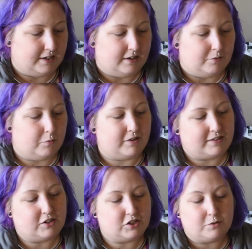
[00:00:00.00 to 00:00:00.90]
well,
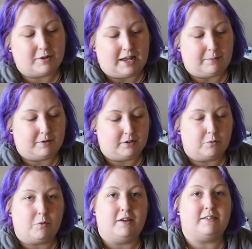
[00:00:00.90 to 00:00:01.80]
essentially what happened
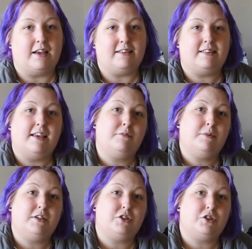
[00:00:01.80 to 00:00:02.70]
was I
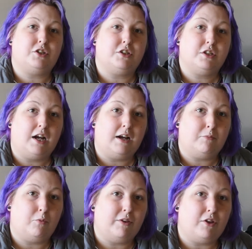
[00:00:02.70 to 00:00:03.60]
sandwiched
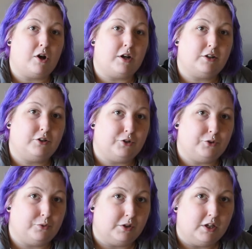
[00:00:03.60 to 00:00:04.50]
with hot
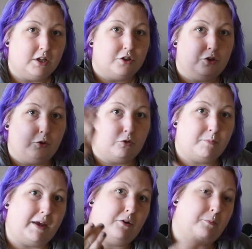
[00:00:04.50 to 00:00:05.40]
glue those
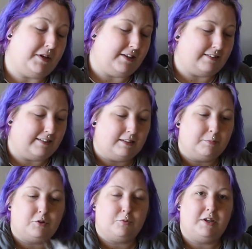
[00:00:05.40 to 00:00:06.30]
metal pieces
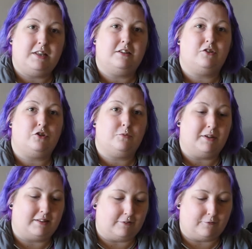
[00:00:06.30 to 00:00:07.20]
between the 2
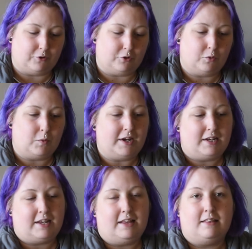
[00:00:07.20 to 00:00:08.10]
bits of fur, the
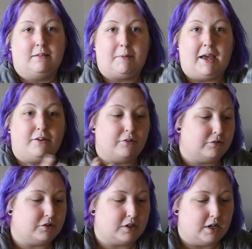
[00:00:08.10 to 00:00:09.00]
white and the patterned,